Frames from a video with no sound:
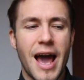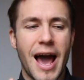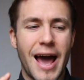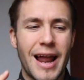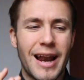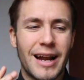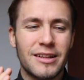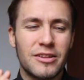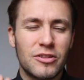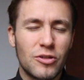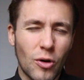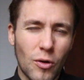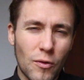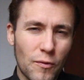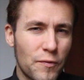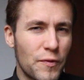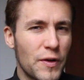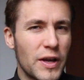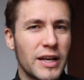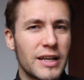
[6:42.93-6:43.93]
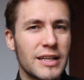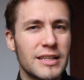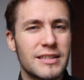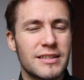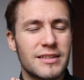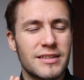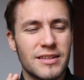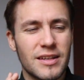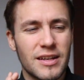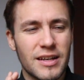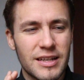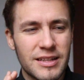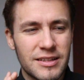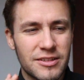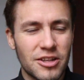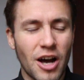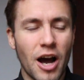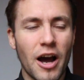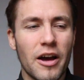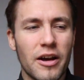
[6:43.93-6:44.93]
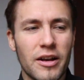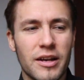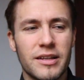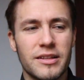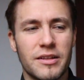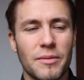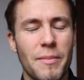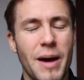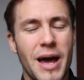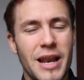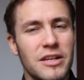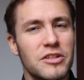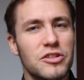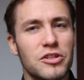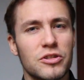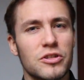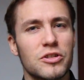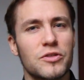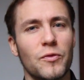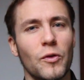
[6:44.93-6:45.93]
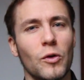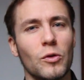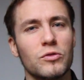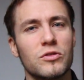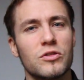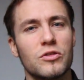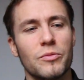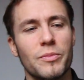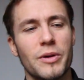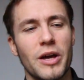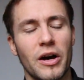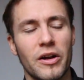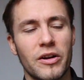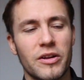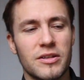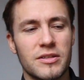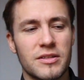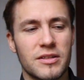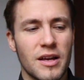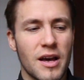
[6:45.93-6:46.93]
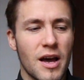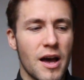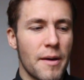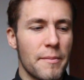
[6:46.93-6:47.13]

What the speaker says: And I don't think it's entirely the manager's fault, to be honest,